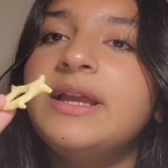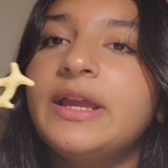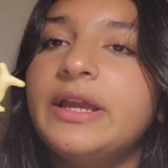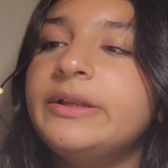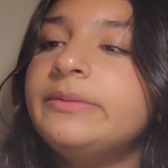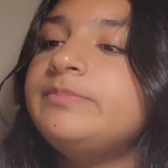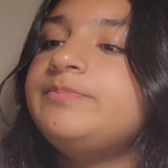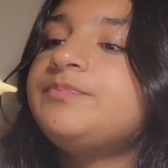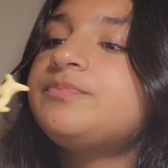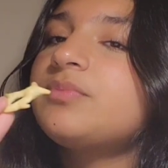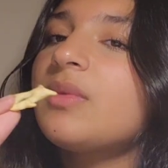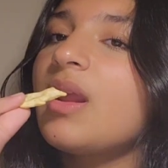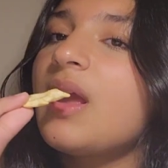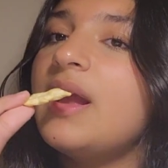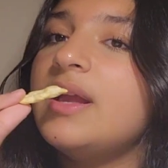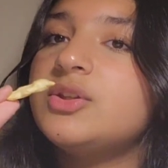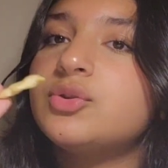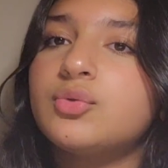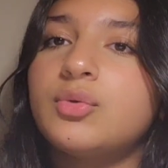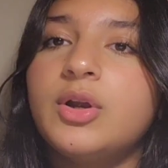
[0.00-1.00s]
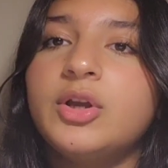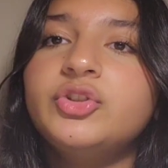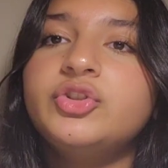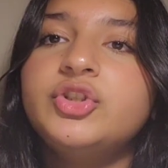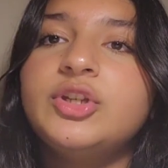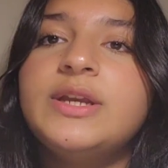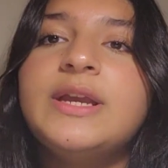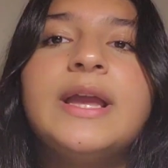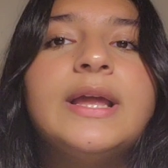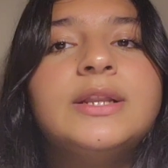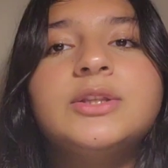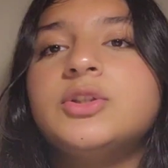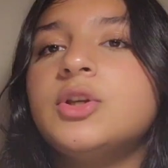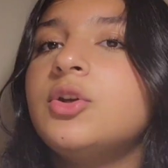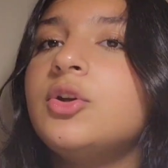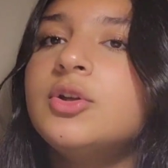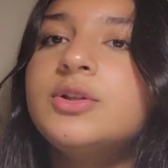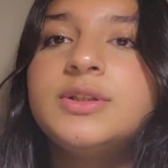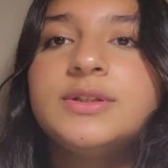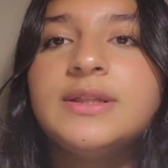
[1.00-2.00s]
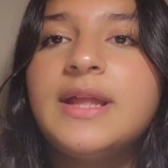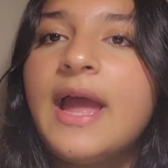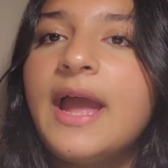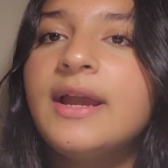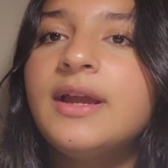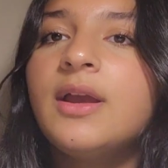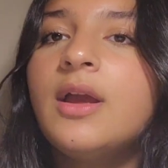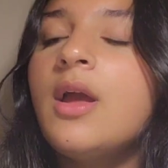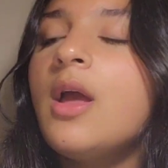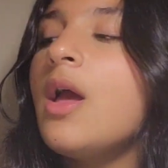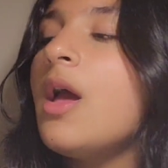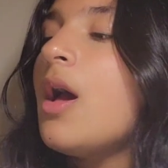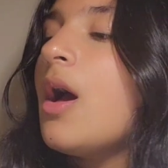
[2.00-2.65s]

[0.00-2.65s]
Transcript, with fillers: it. It's crunchy and it's a good snack.